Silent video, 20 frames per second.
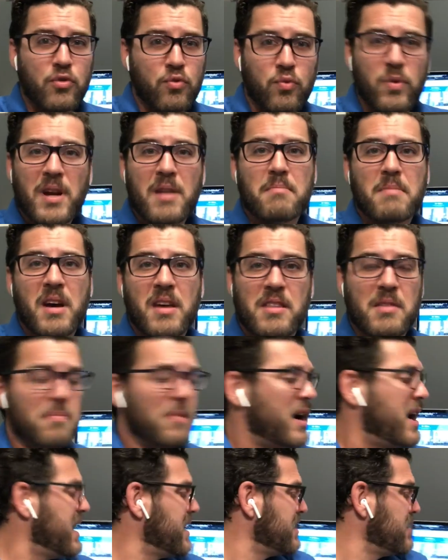great method
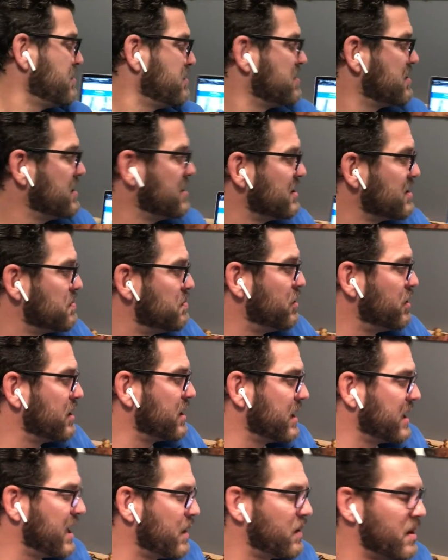behind it. You'll see this book
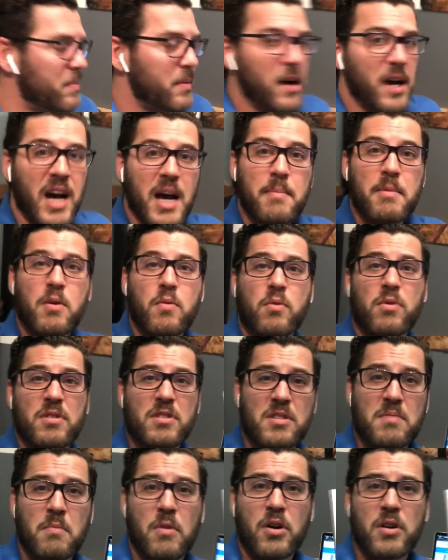I got right behind me,
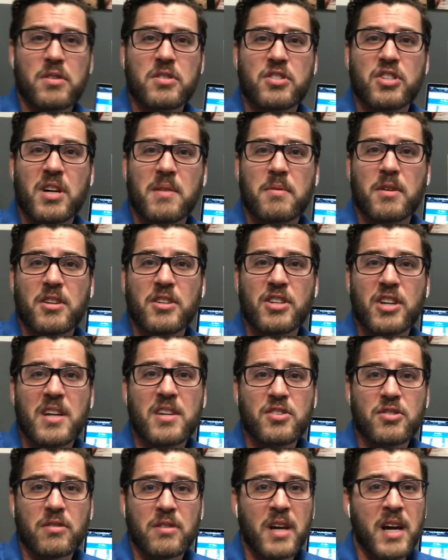One Small Step Can
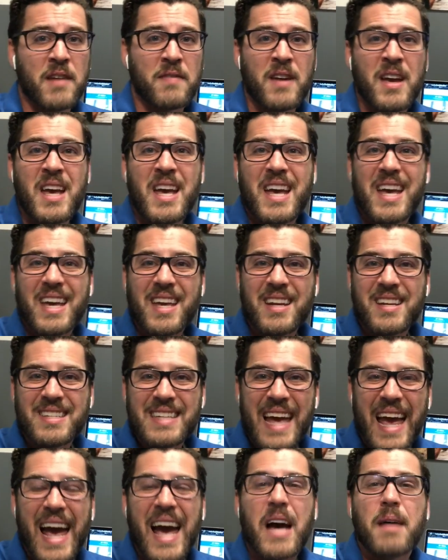Change Your Life. It
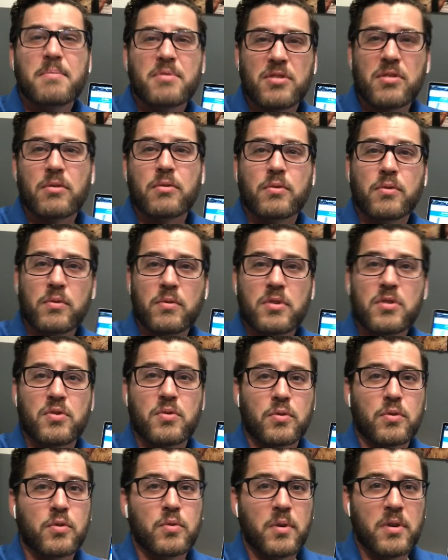is absolutely
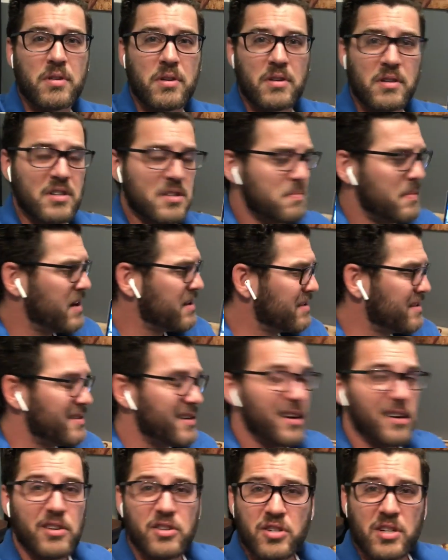true within this
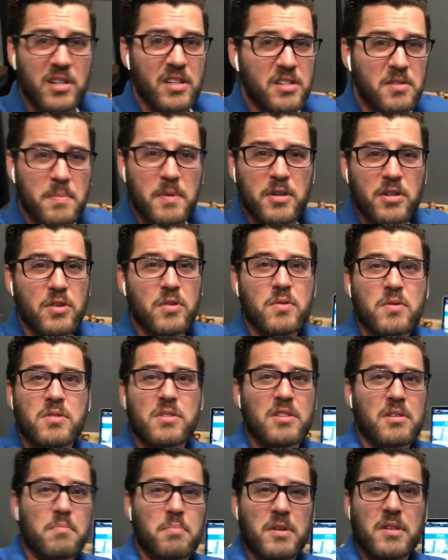methodology, and it's been
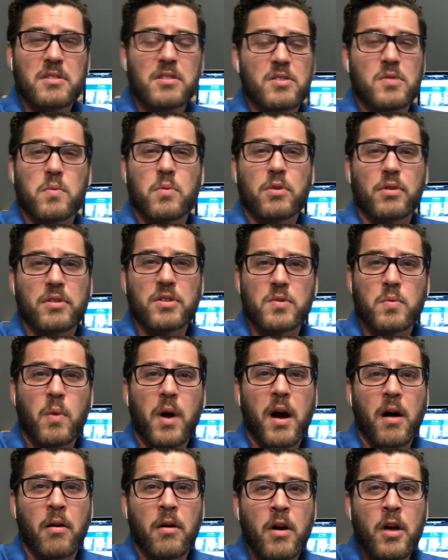used in the business world as
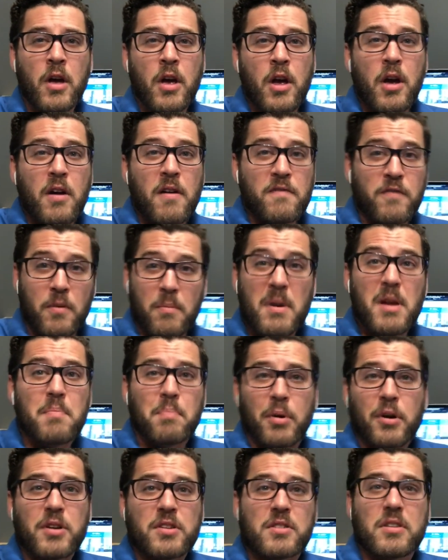well. For me
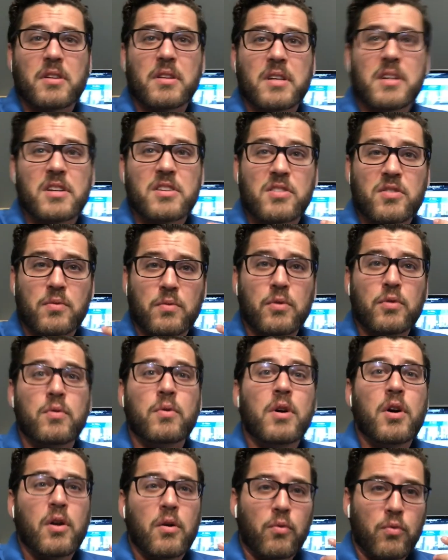personally, it's
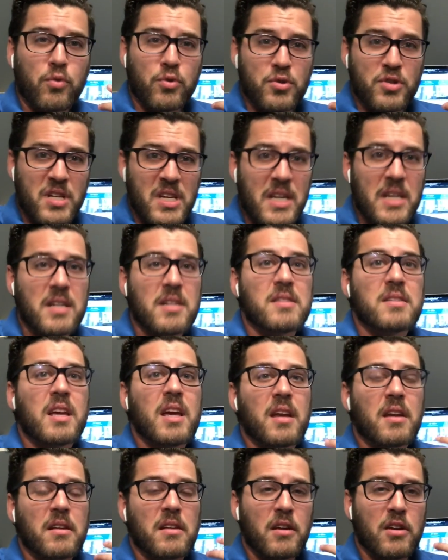through routines
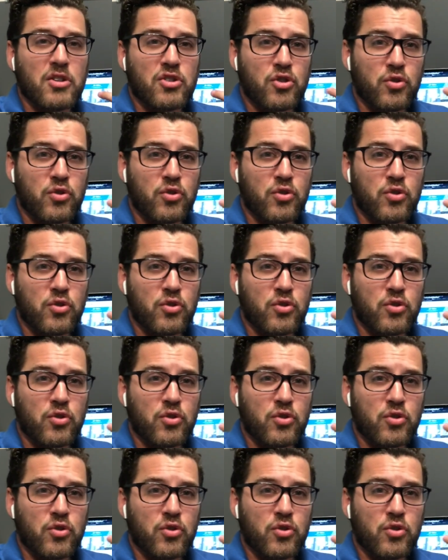and